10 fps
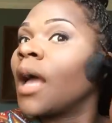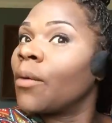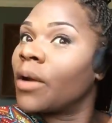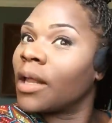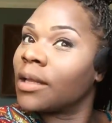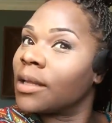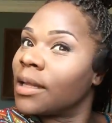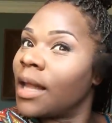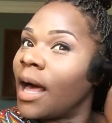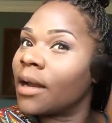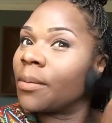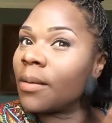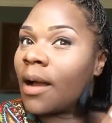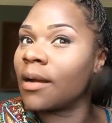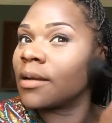I want a lot of
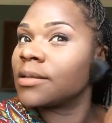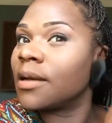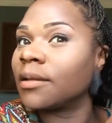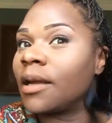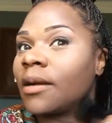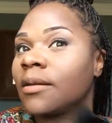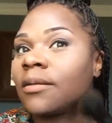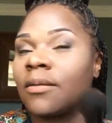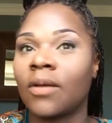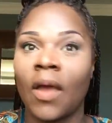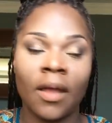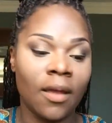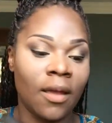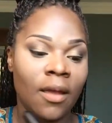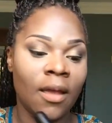product on there, okay?